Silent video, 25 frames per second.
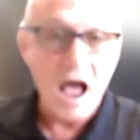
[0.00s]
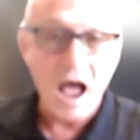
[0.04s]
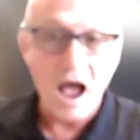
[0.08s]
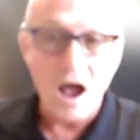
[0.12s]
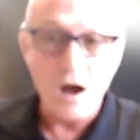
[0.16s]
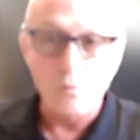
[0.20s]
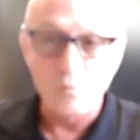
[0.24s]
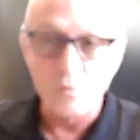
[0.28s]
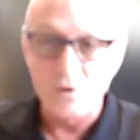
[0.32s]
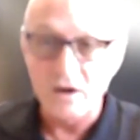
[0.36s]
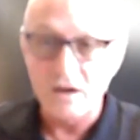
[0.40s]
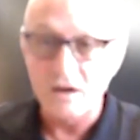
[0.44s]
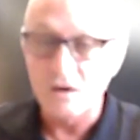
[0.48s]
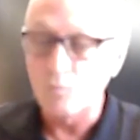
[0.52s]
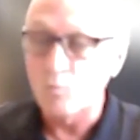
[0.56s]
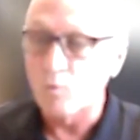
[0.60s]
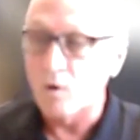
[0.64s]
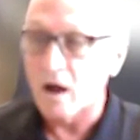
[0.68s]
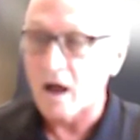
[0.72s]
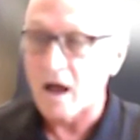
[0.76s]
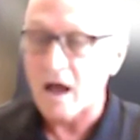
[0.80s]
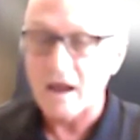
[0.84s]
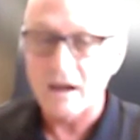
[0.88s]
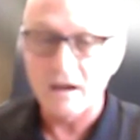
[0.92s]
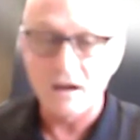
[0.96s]
We
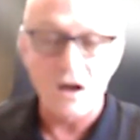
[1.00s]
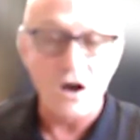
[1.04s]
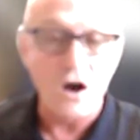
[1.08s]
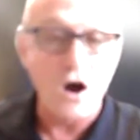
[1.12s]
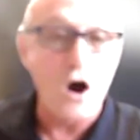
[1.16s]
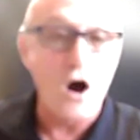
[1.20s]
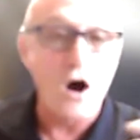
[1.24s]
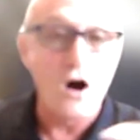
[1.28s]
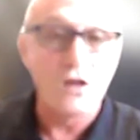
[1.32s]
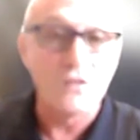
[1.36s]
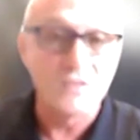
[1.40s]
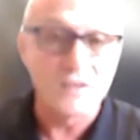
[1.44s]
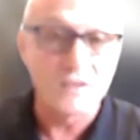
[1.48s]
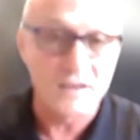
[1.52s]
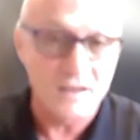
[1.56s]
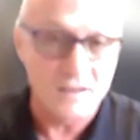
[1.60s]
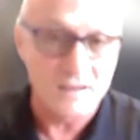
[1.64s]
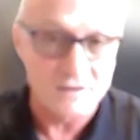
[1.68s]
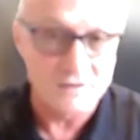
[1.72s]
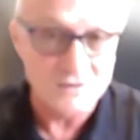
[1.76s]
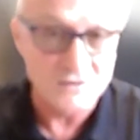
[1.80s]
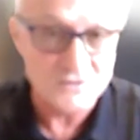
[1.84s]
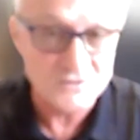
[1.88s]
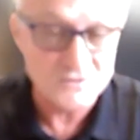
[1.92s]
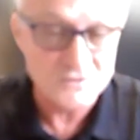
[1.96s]
want all the
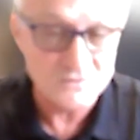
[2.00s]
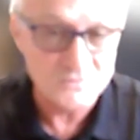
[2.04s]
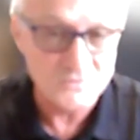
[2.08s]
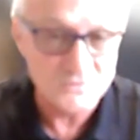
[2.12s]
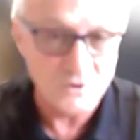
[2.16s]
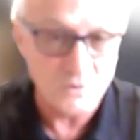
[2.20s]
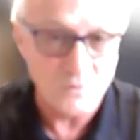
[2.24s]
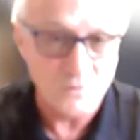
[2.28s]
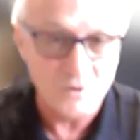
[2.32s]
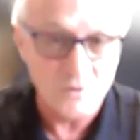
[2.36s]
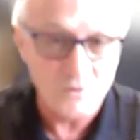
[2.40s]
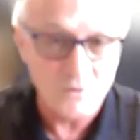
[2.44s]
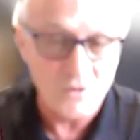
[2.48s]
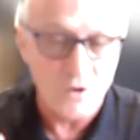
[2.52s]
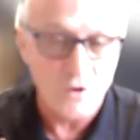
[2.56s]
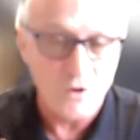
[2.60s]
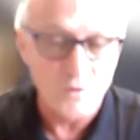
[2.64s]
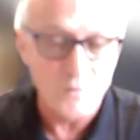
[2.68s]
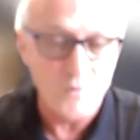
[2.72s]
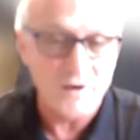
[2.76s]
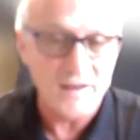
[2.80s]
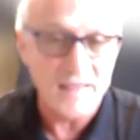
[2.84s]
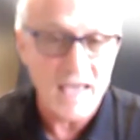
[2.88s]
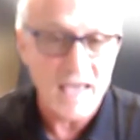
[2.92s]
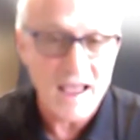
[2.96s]
colors. So we'll only
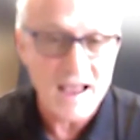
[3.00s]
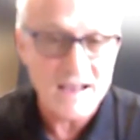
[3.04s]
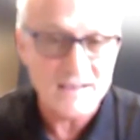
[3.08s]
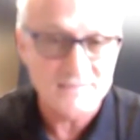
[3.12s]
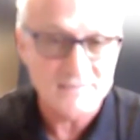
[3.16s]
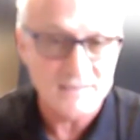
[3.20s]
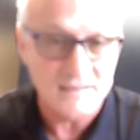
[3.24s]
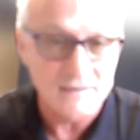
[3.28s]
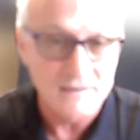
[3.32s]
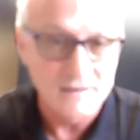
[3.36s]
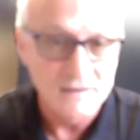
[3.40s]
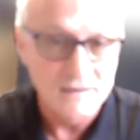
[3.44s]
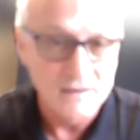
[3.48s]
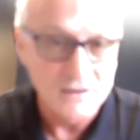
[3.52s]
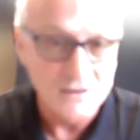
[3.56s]
one that has it.